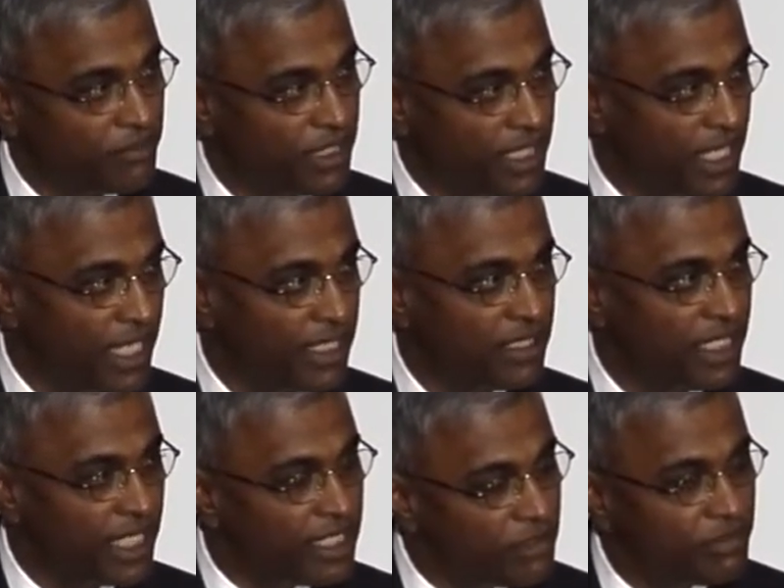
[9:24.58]
can
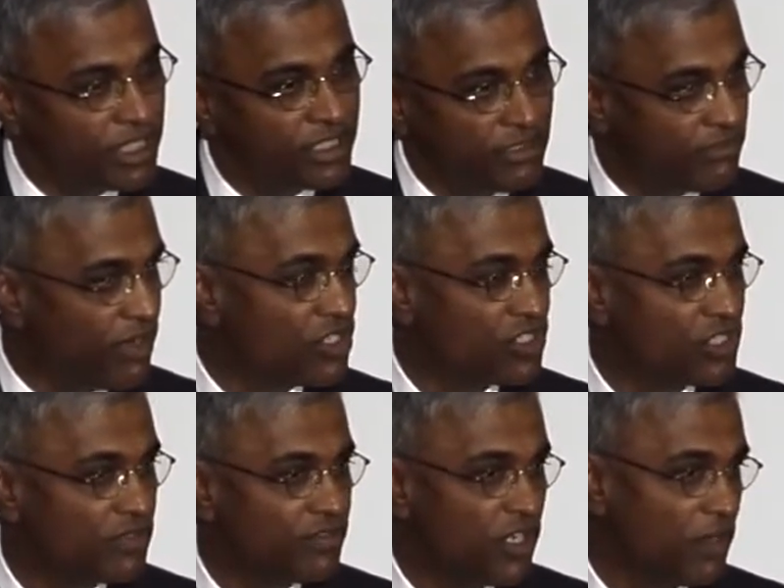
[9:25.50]
inhibit the function
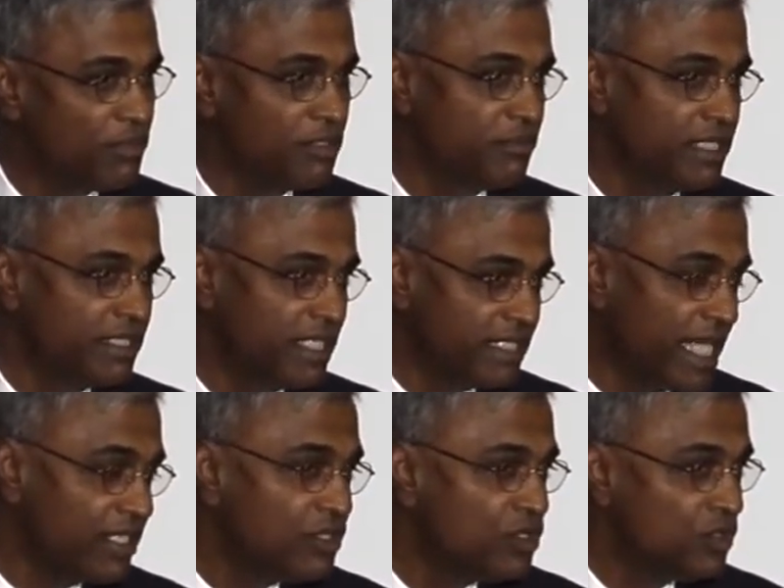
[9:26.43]
of complement, and
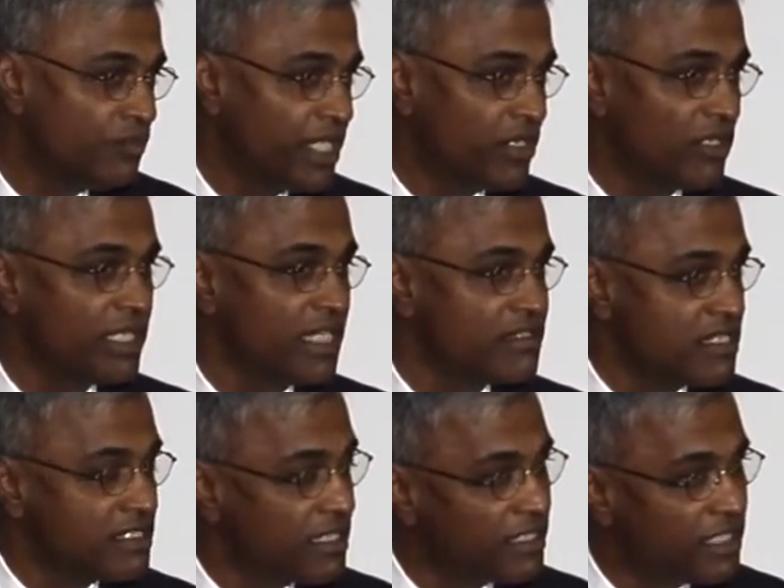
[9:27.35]
that too may not
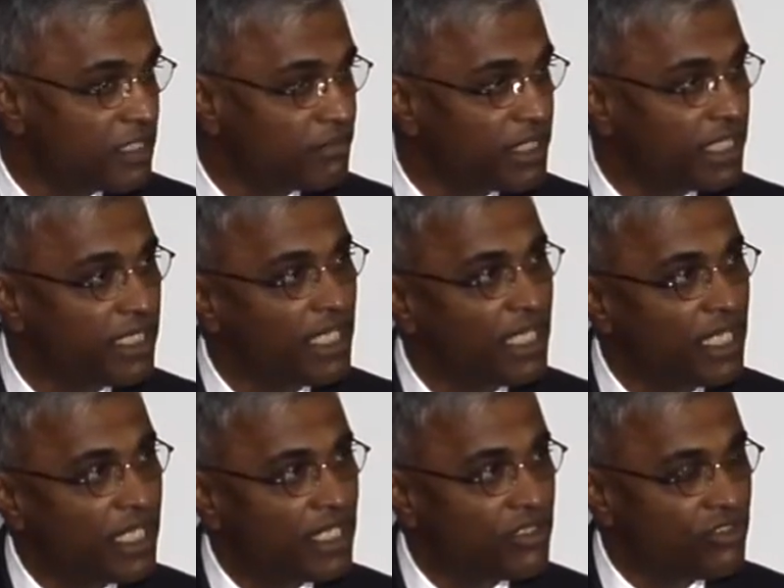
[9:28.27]
necessarily be
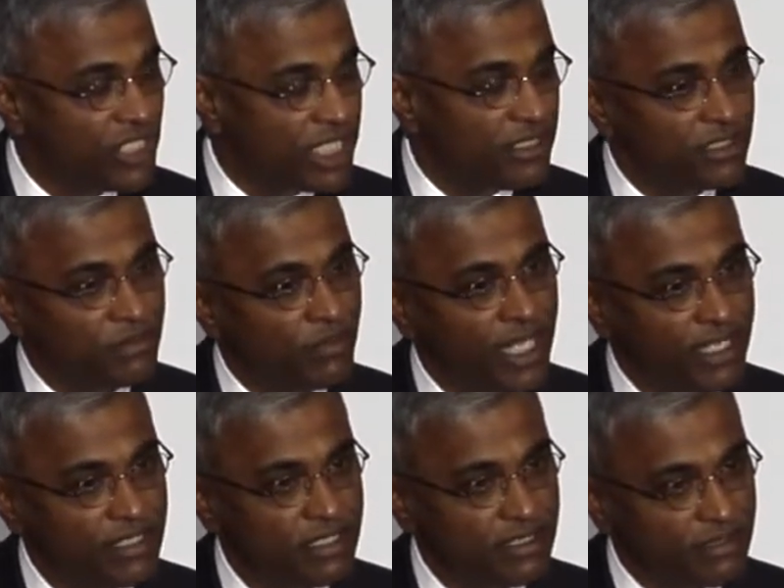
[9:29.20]
treated by
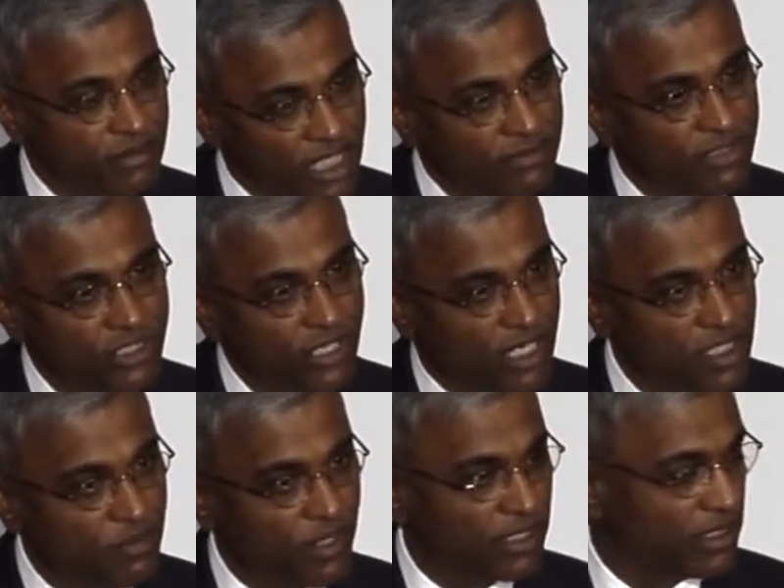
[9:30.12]
a liver
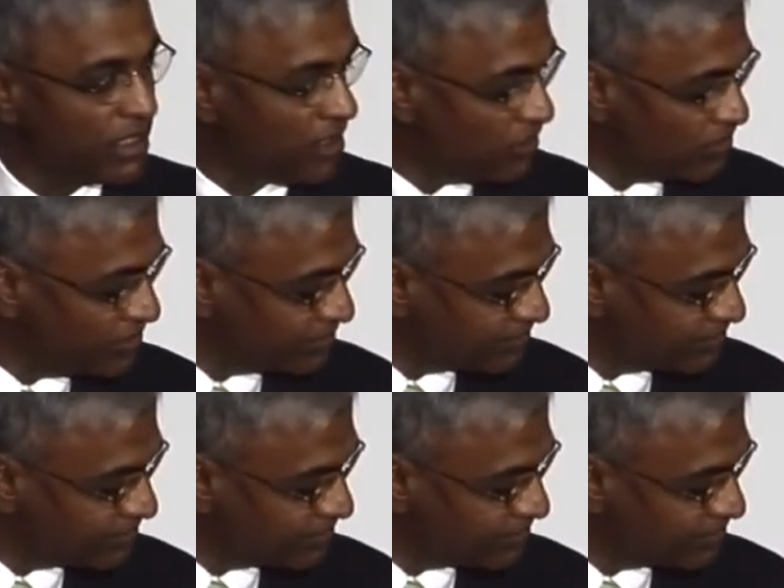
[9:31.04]
transplant alone.